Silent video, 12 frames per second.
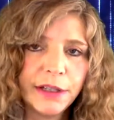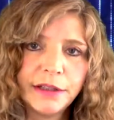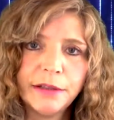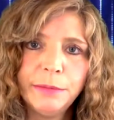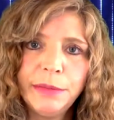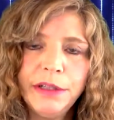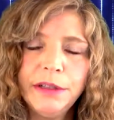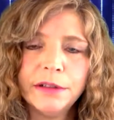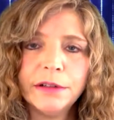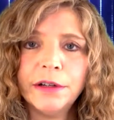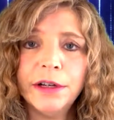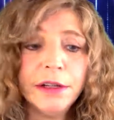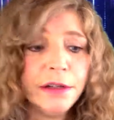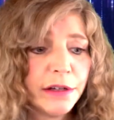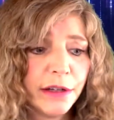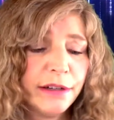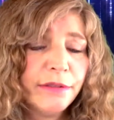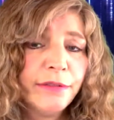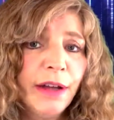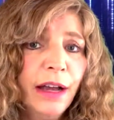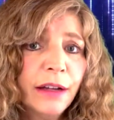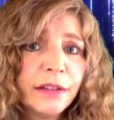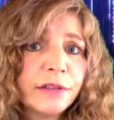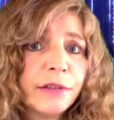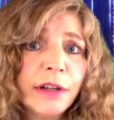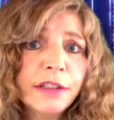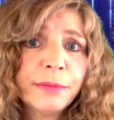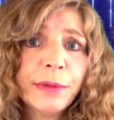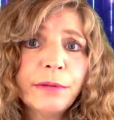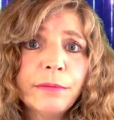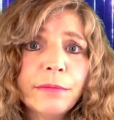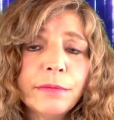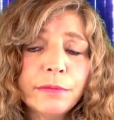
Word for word: let them be there. And in fact, I spent